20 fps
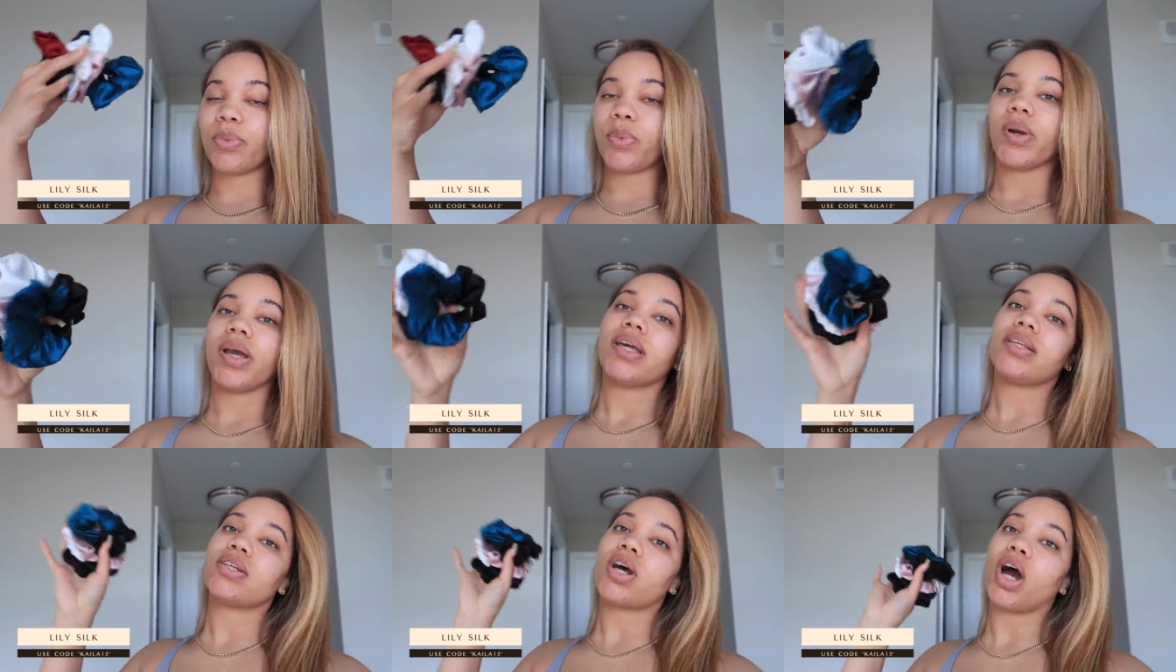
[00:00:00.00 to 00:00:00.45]

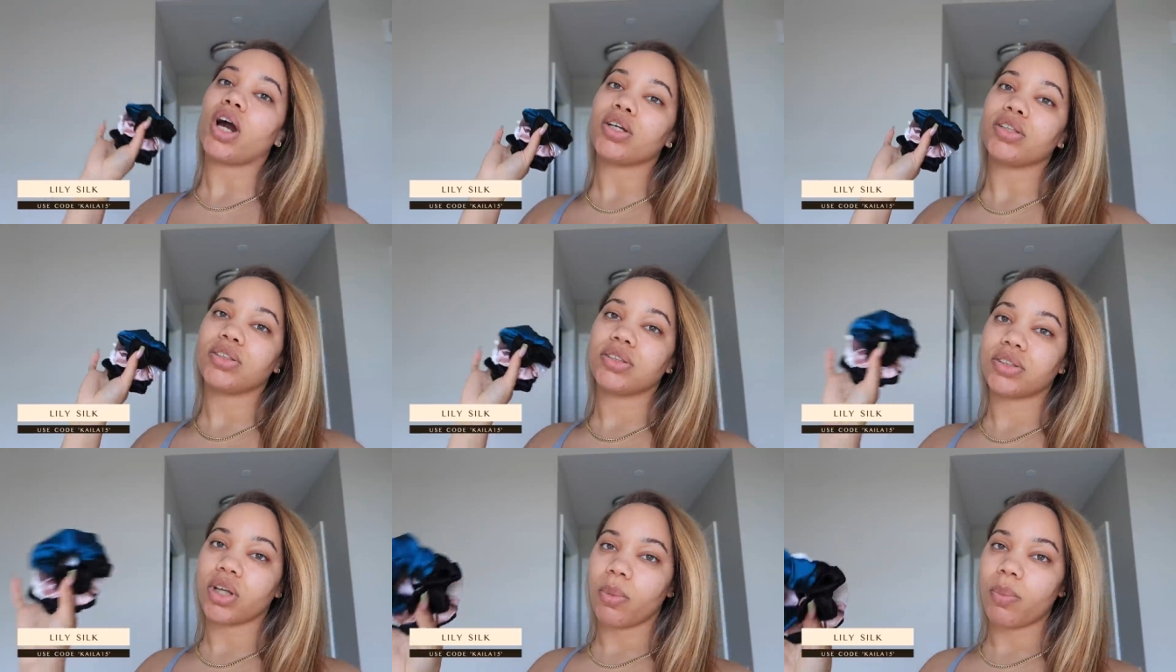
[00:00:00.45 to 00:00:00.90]
which are
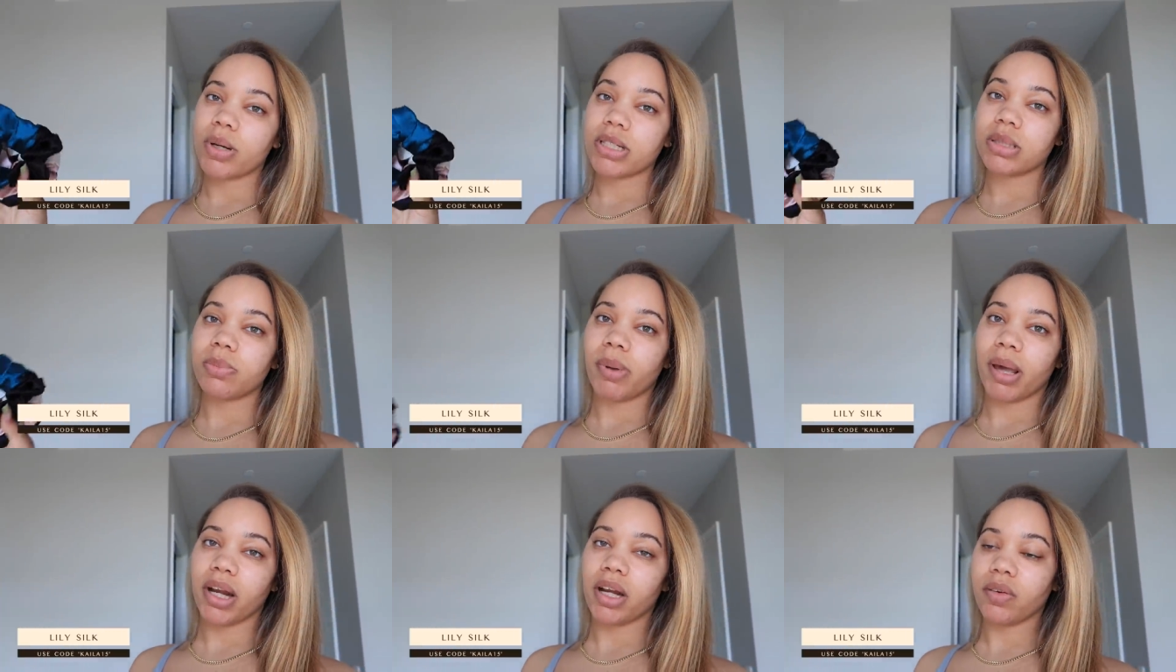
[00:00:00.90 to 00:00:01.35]
so
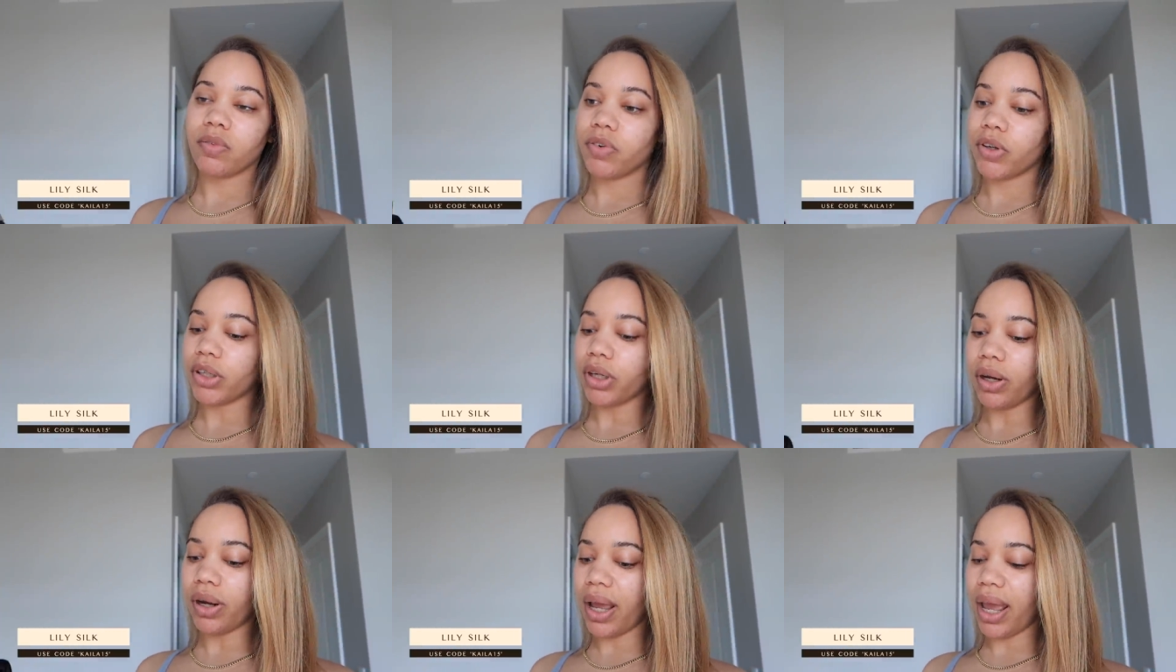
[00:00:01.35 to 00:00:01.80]
much better for
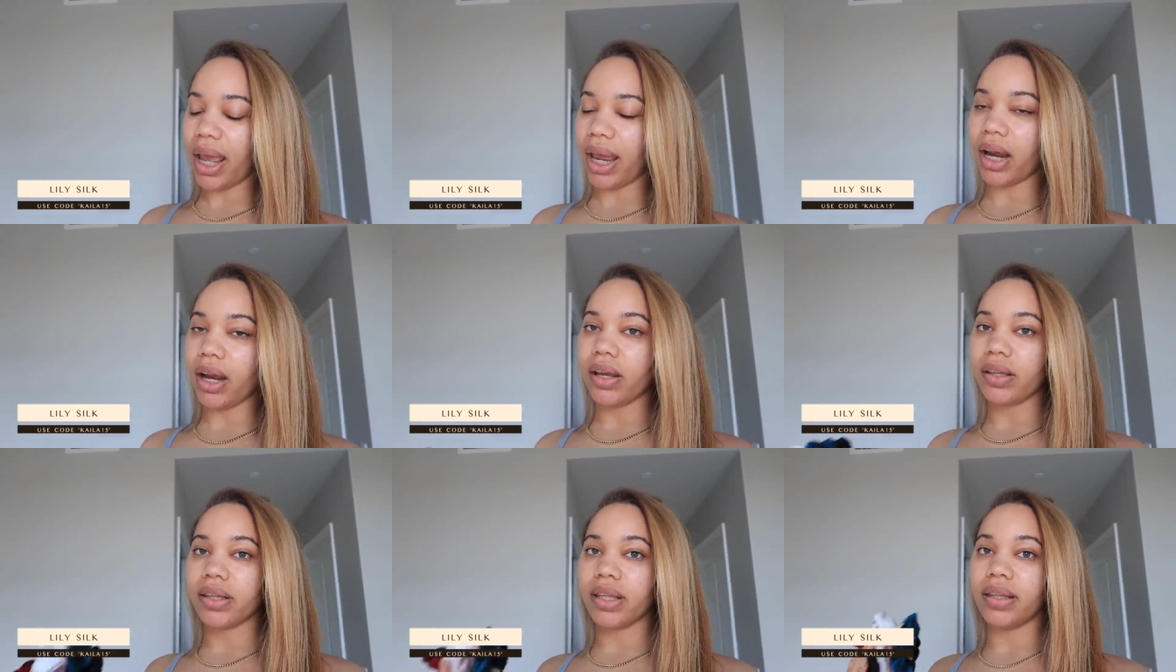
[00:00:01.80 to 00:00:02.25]
your
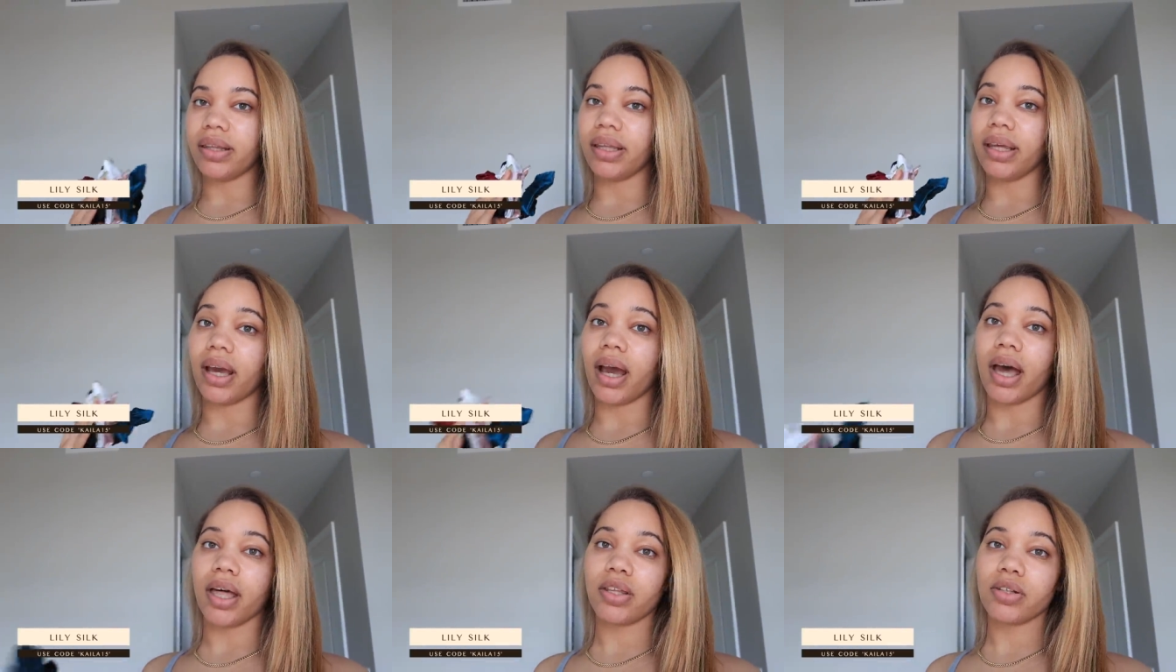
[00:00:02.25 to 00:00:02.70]
hair than
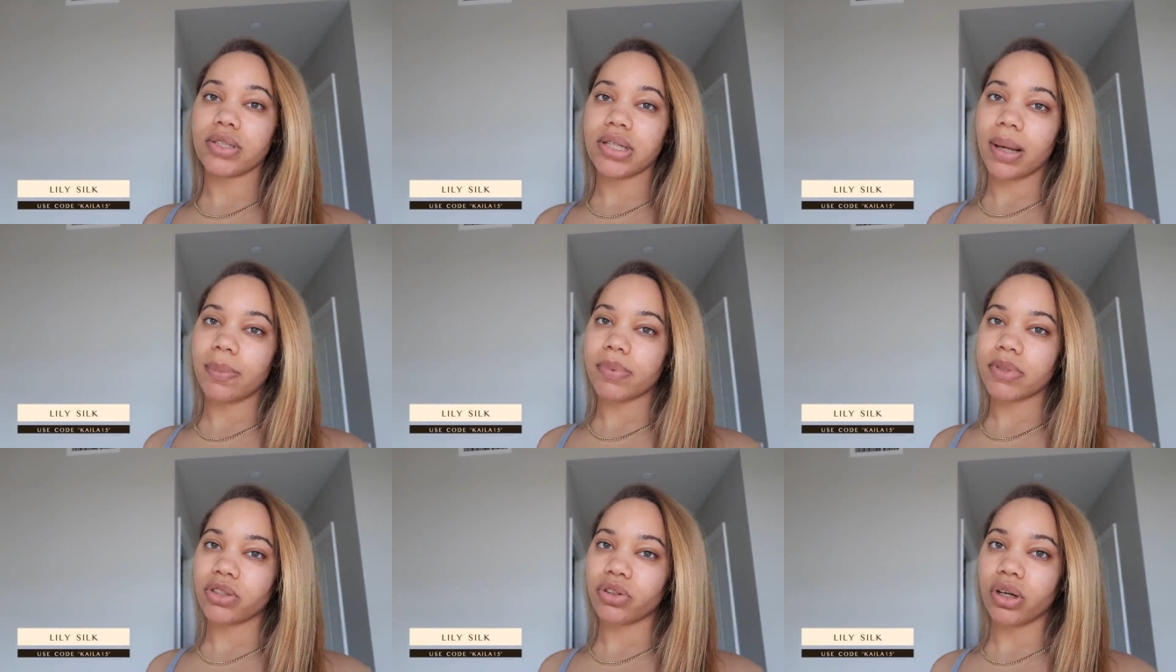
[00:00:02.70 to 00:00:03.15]
the other
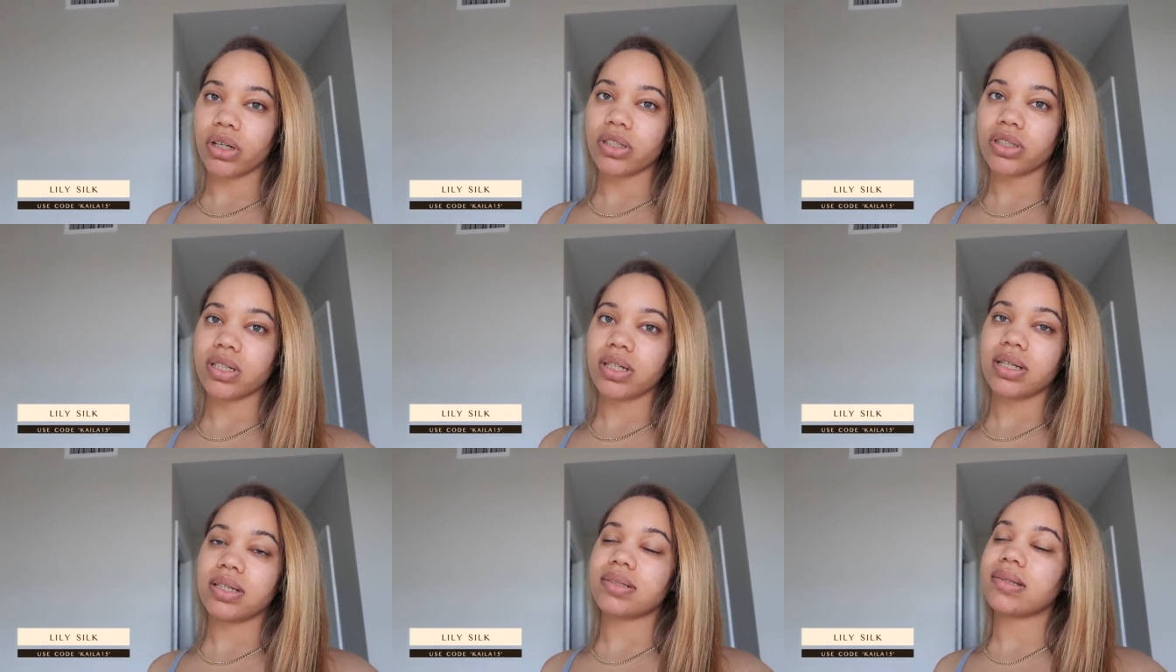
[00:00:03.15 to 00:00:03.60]
type of
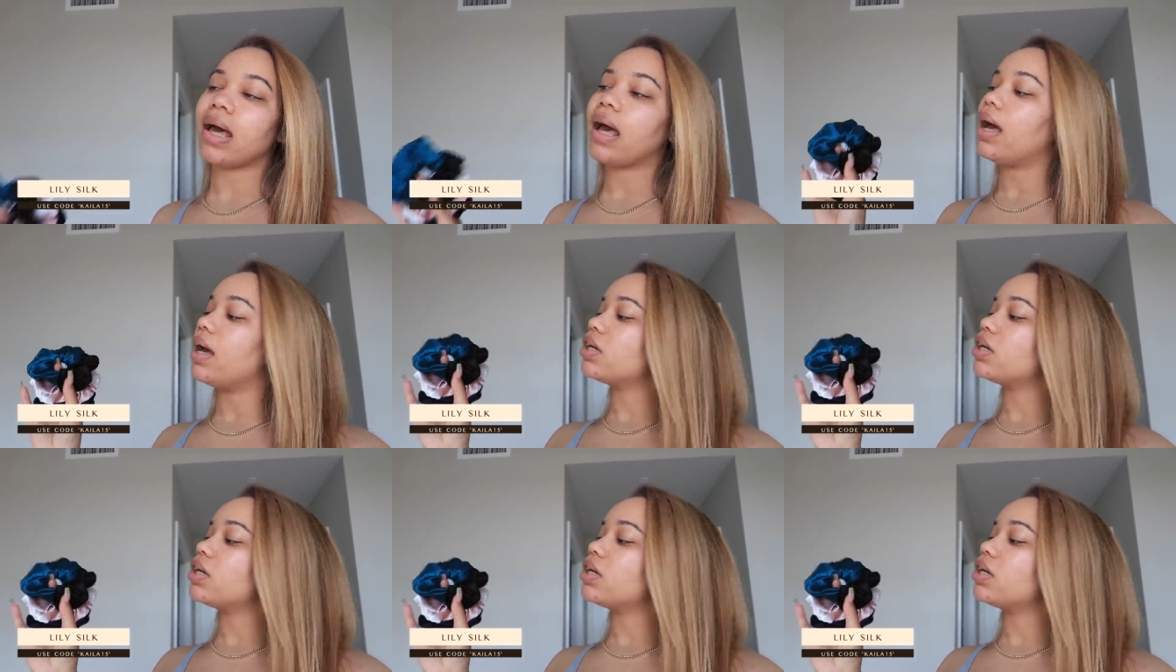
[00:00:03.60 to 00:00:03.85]
scrunchies.